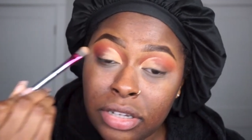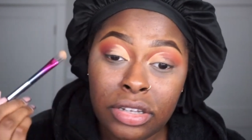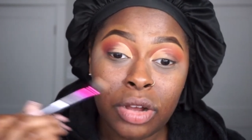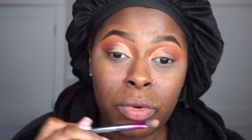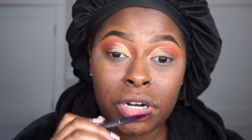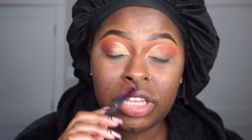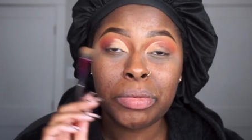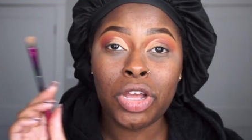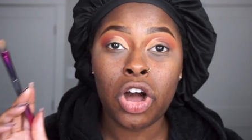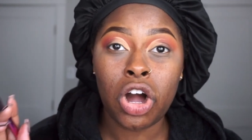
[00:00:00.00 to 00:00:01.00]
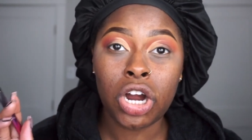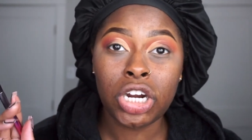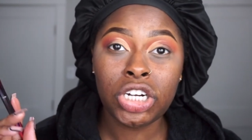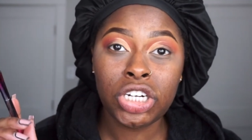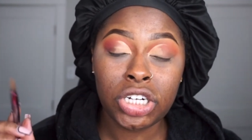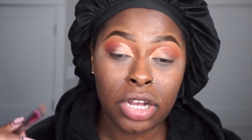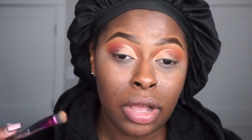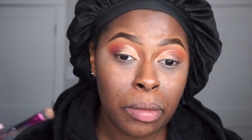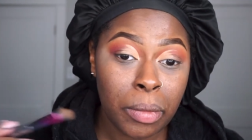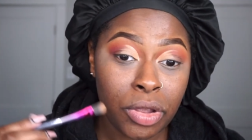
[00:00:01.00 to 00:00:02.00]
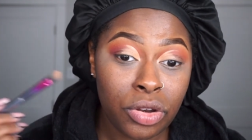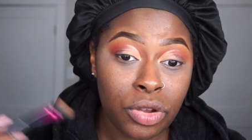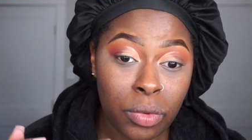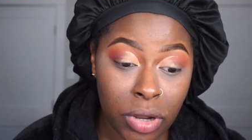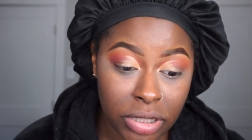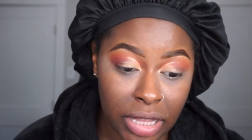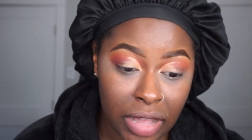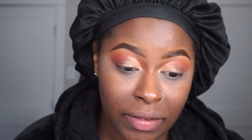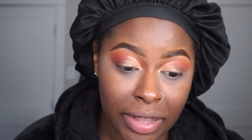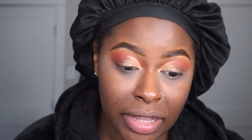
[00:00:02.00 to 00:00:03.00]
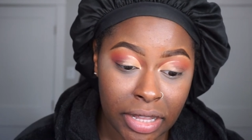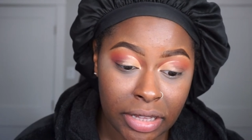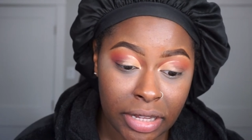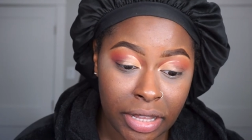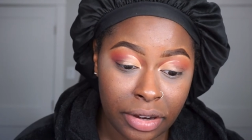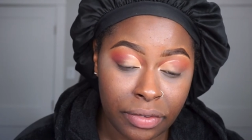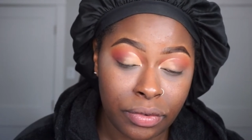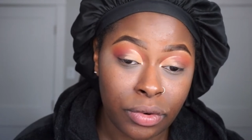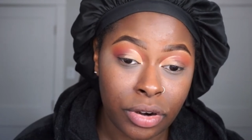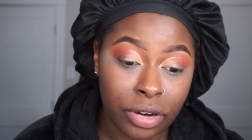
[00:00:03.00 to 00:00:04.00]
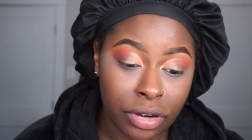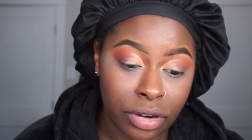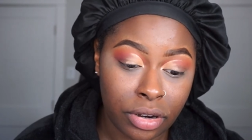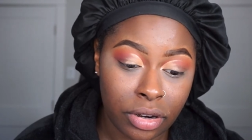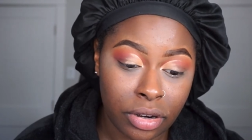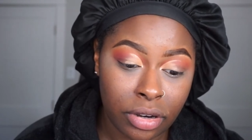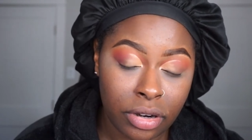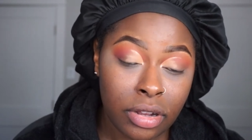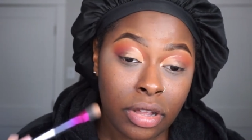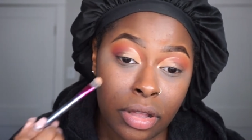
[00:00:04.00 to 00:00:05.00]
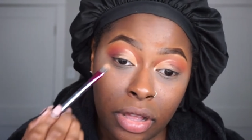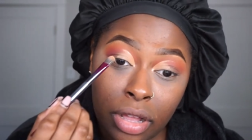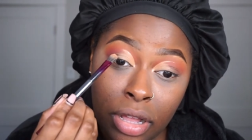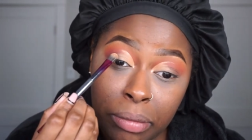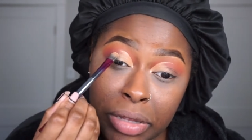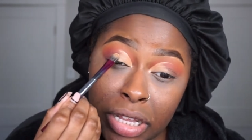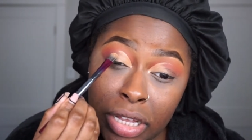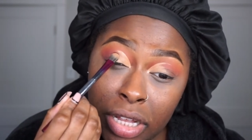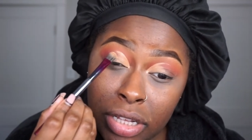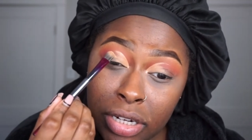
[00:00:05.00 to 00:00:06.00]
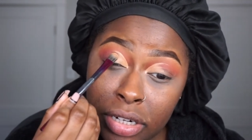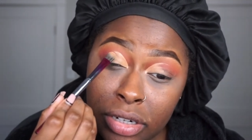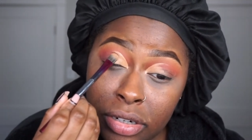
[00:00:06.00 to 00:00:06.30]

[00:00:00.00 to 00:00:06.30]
You don't want it to be harsh, but you do want to have like a good layer for your um, lid color.